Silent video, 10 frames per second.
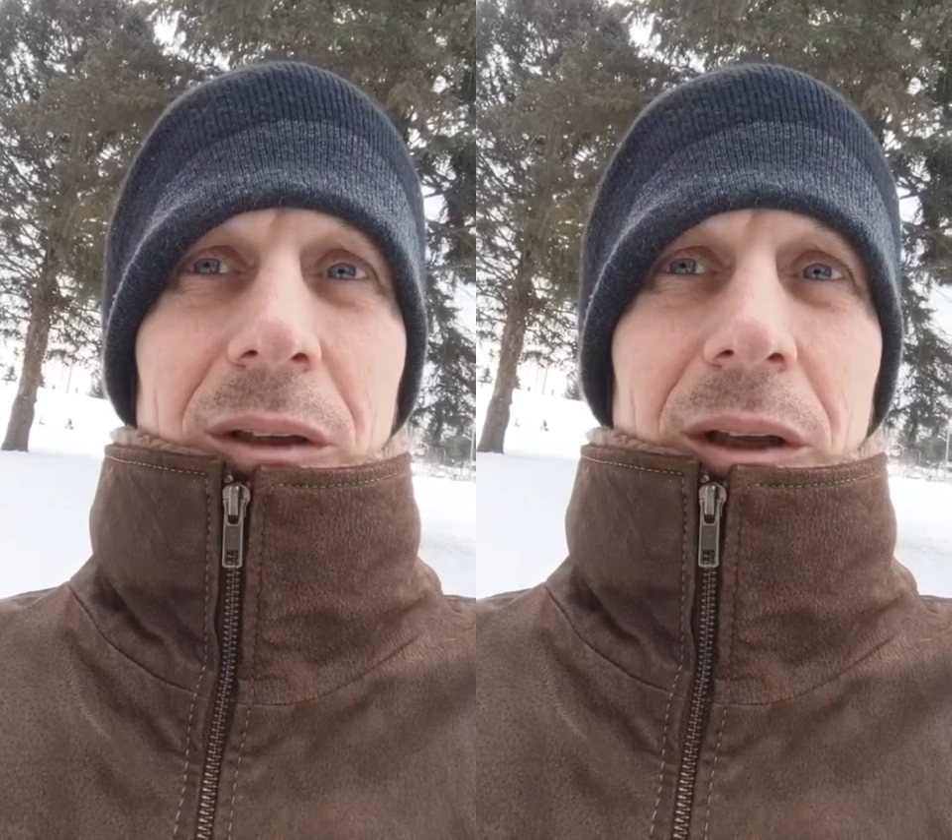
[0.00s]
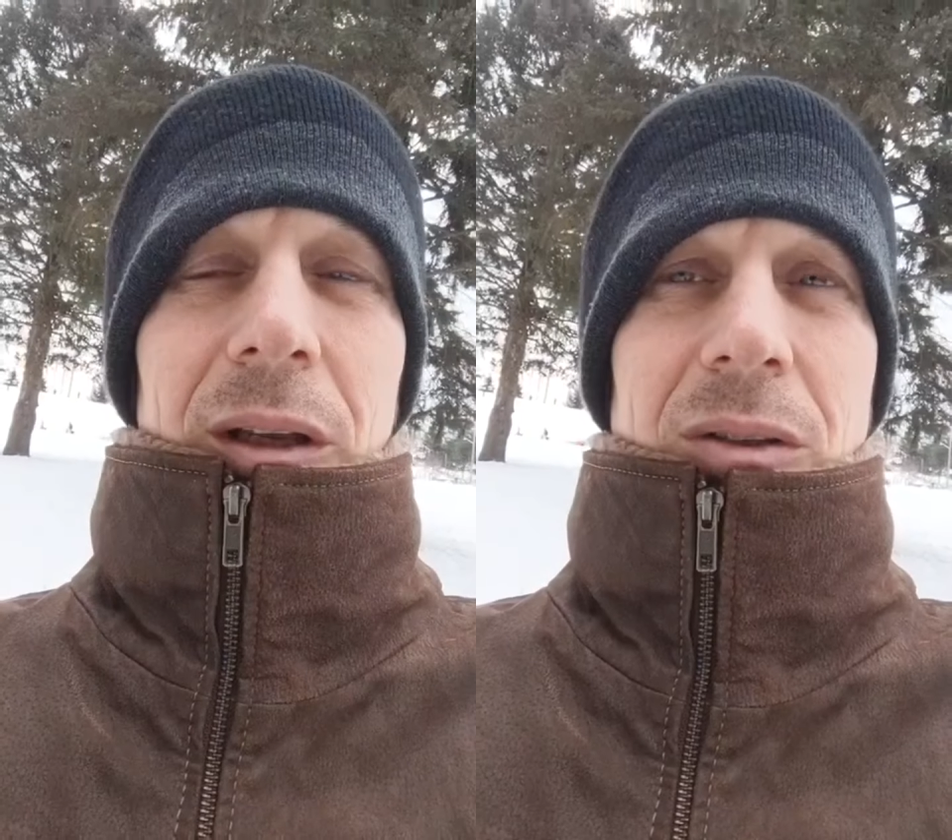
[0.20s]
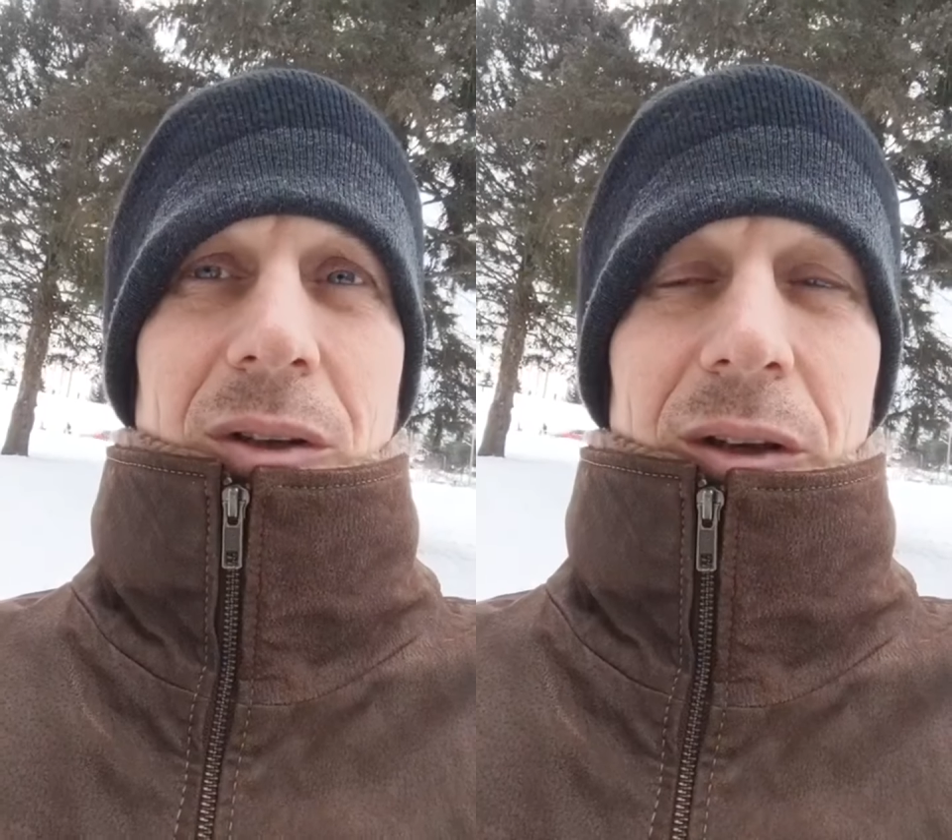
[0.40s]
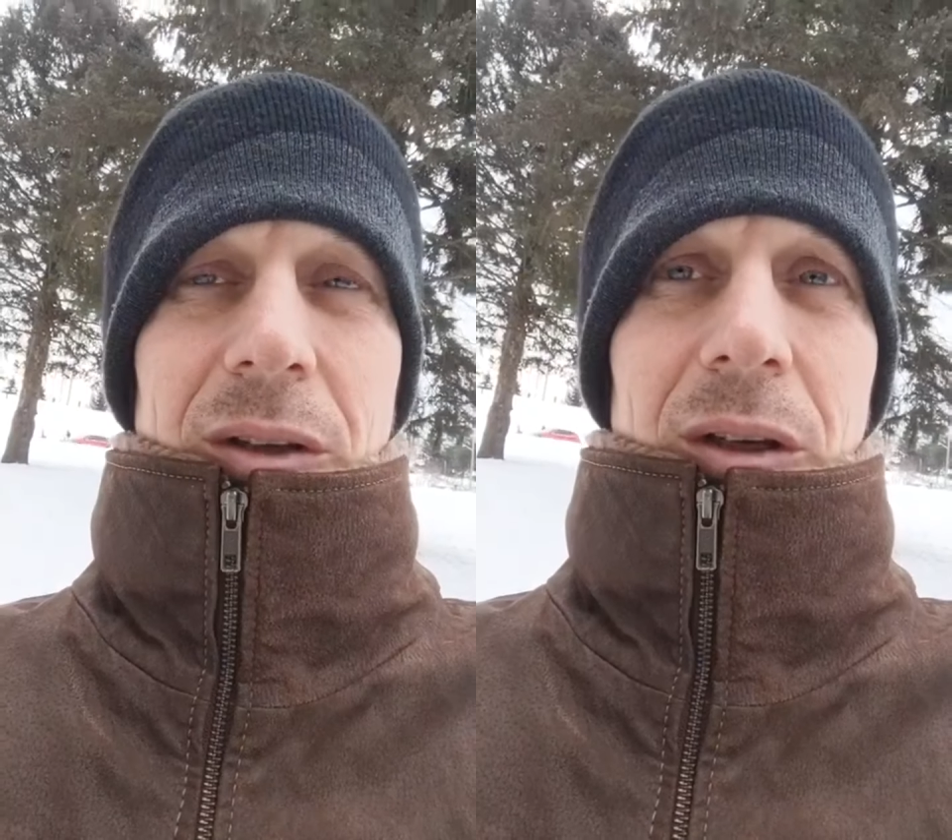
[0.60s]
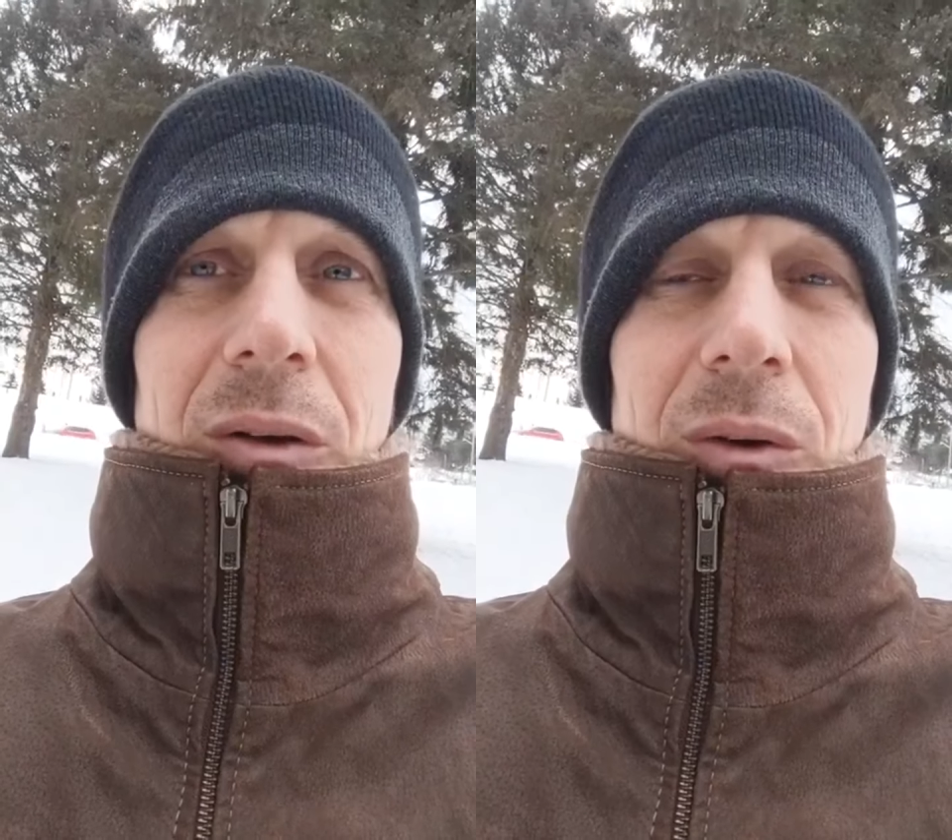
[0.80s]
and it's
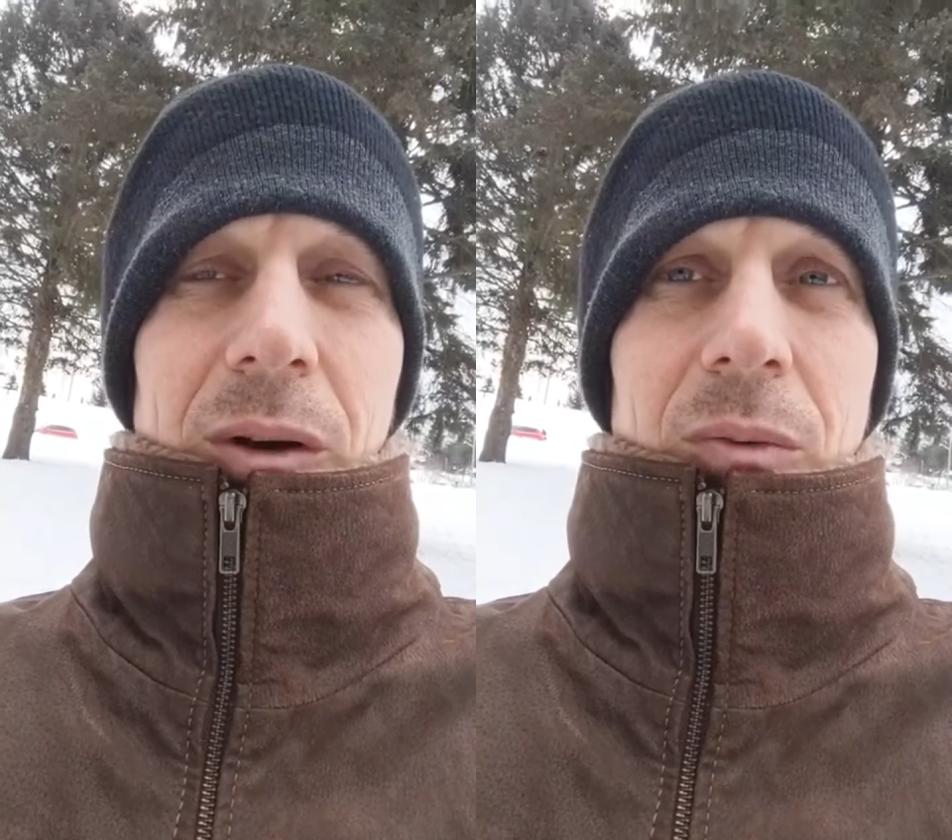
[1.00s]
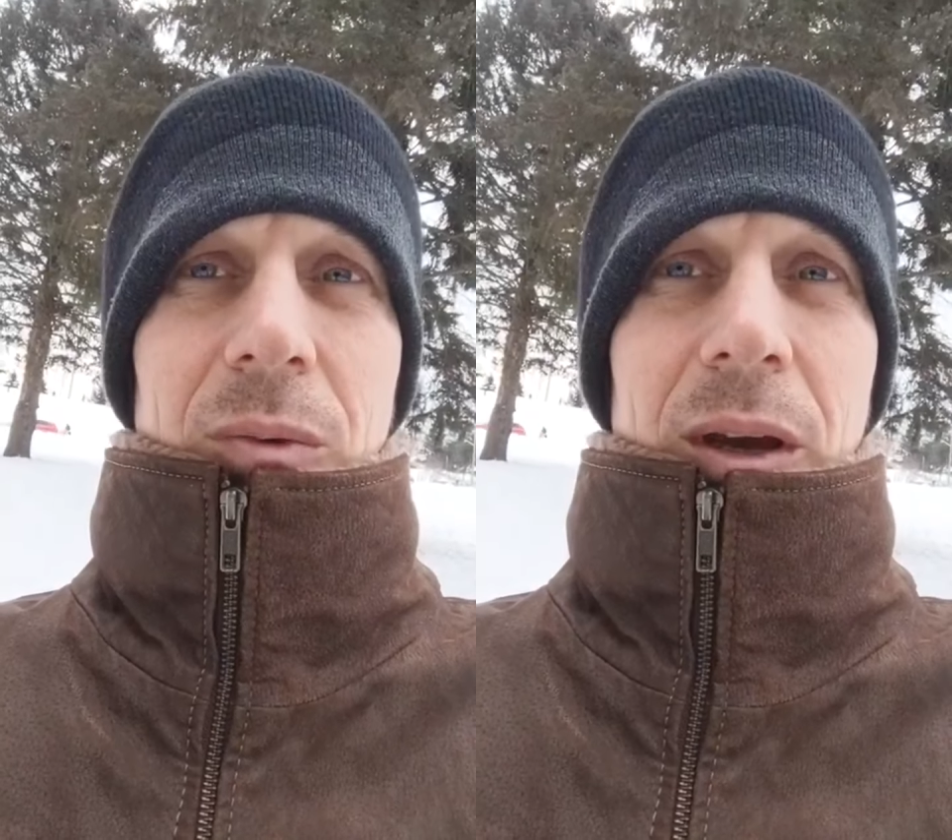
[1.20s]
continuing on.